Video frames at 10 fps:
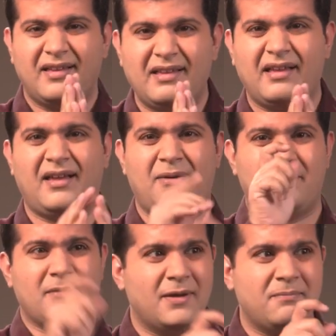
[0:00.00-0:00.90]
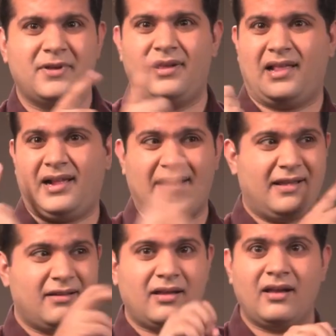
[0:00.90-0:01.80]
This is because many
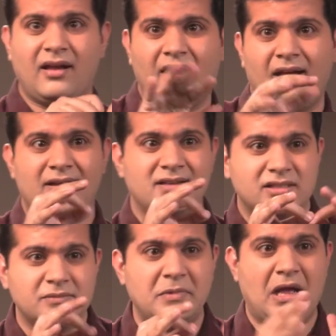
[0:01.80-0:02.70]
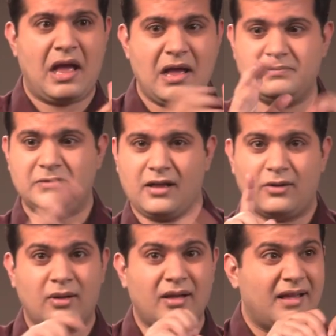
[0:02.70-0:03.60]
religious leaders like Swami
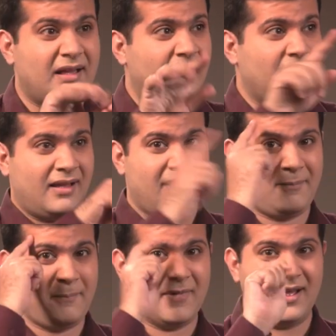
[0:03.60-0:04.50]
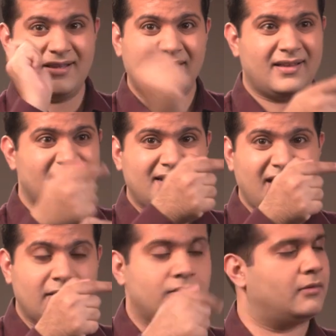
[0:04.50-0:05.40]
Krushnaswarup spread
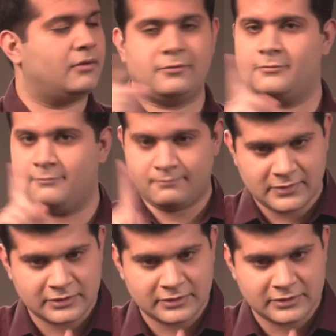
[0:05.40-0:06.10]
negativity about women.